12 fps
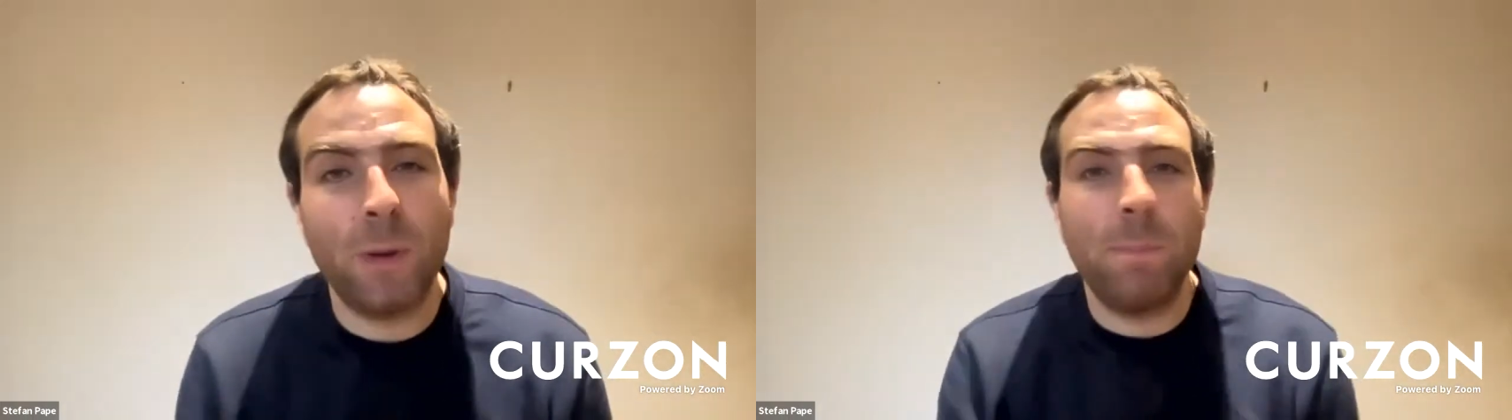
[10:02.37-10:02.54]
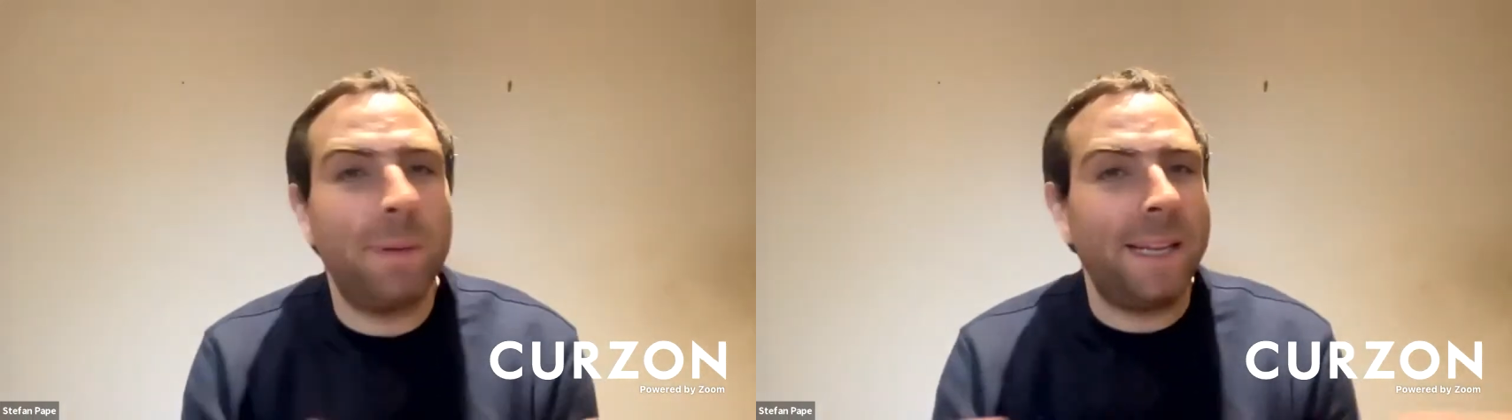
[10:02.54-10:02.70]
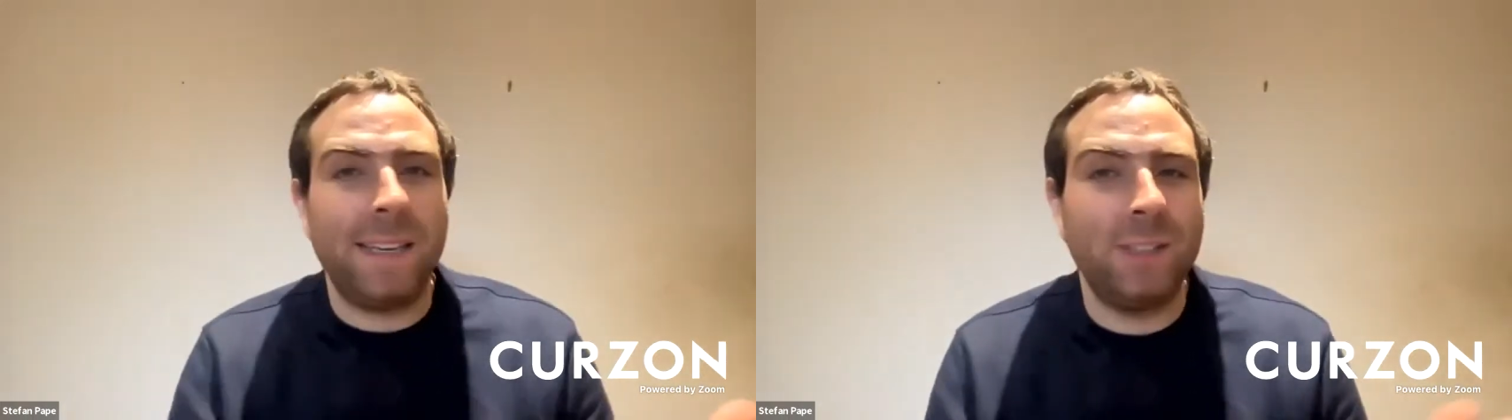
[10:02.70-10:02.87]
that
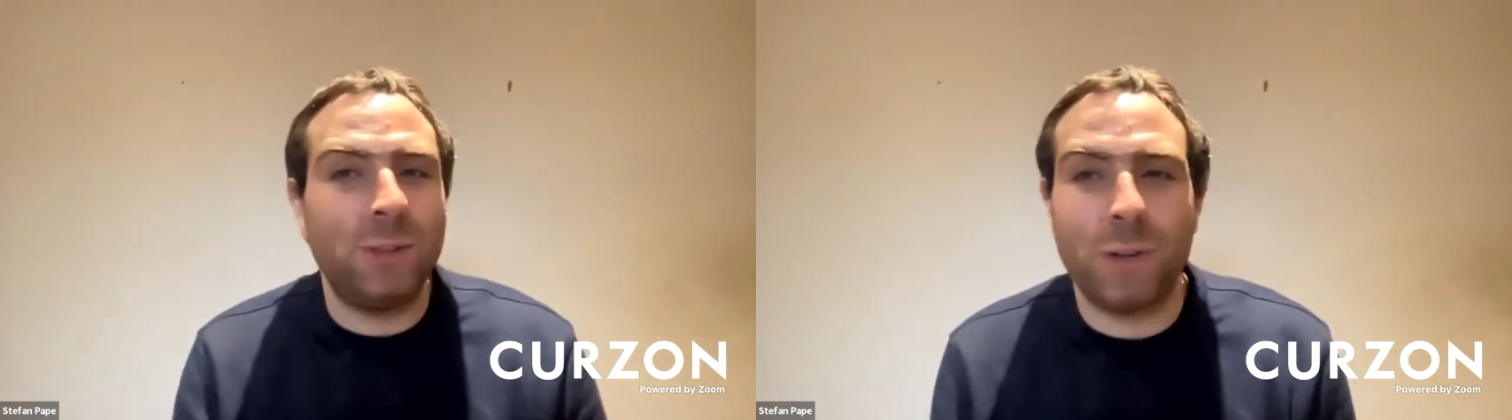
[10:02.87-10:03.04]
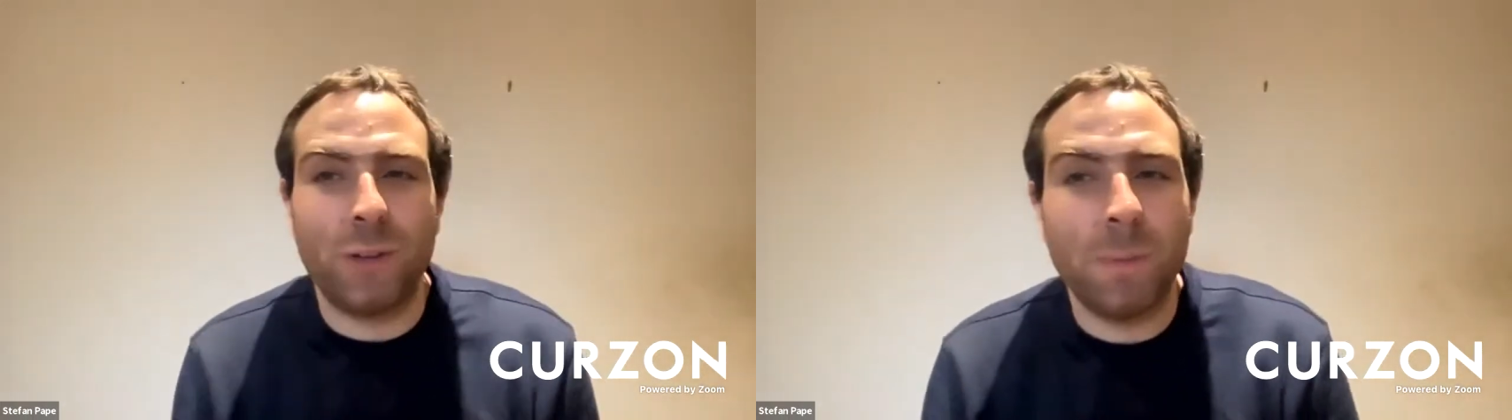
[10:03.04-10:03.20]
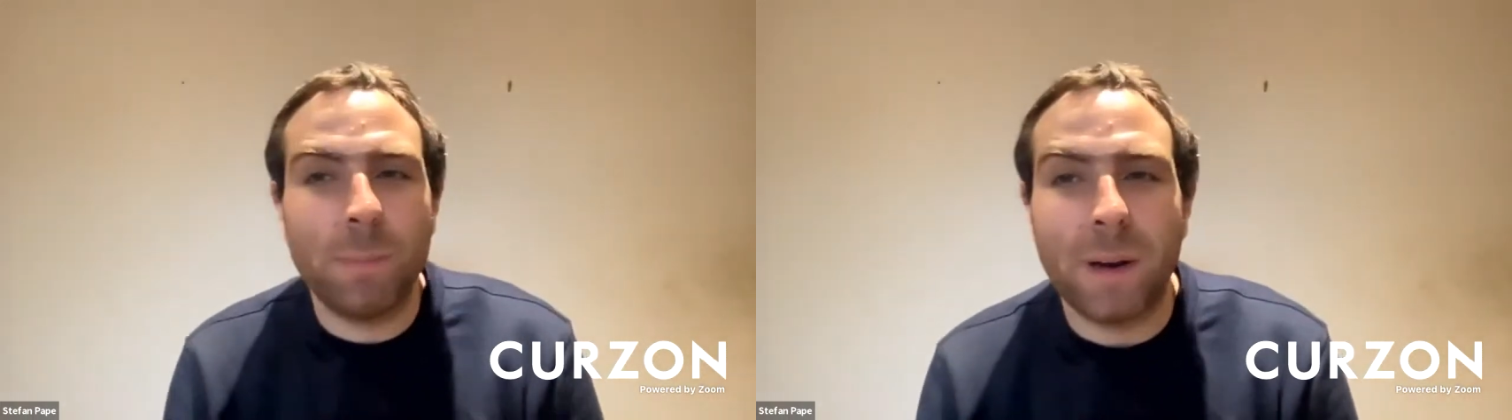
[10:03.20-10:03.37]
completely
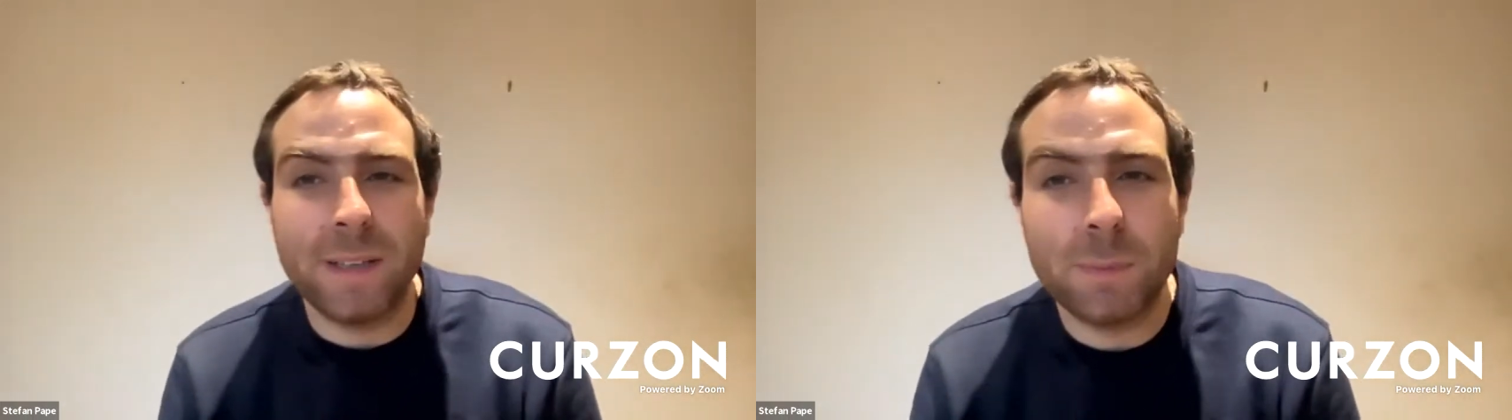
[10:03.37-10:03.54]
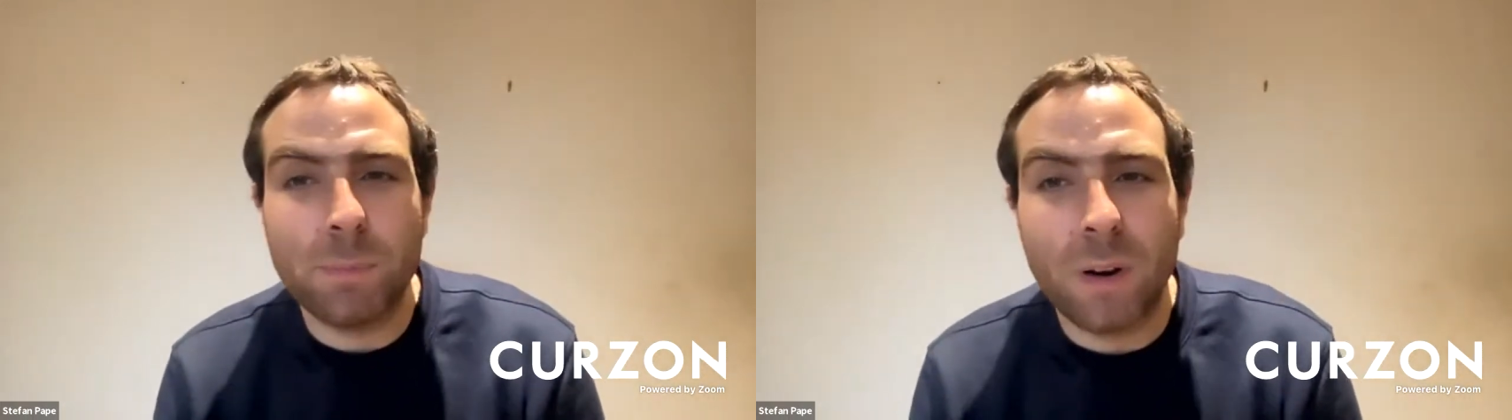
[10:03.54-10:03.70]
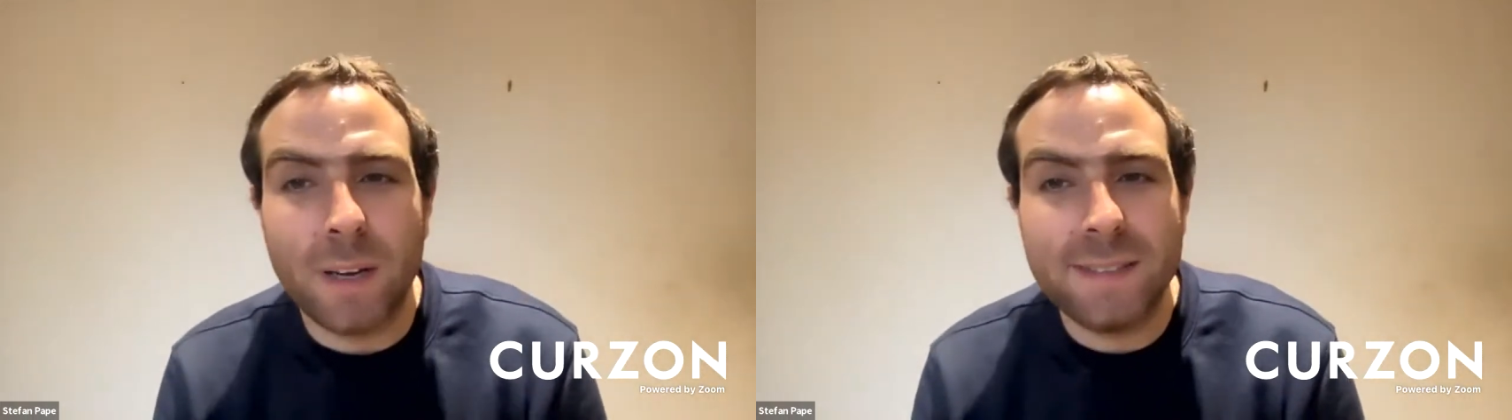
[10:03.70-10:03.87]
took you by
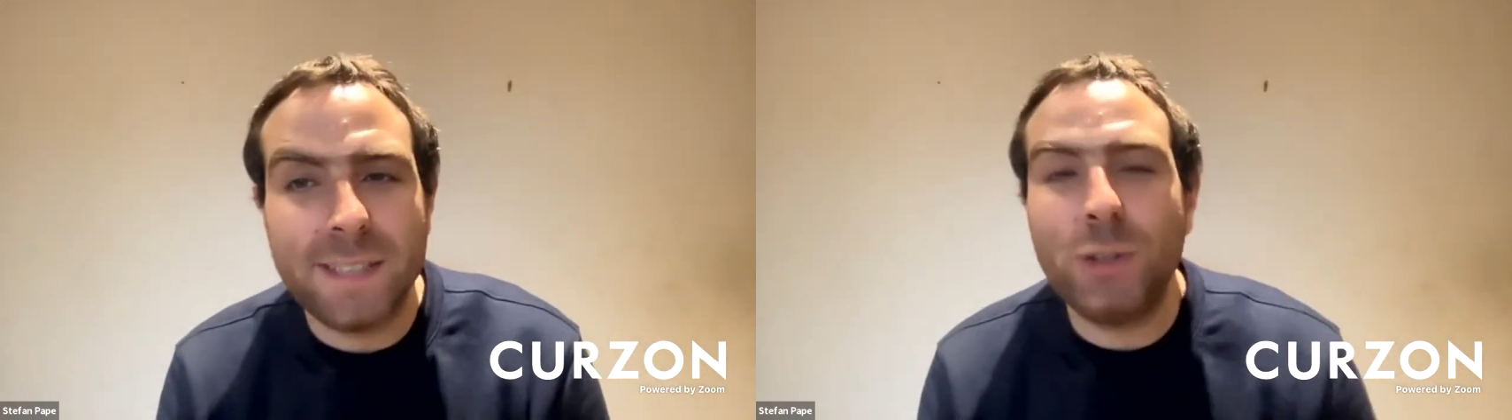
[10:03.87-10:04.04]
surprise?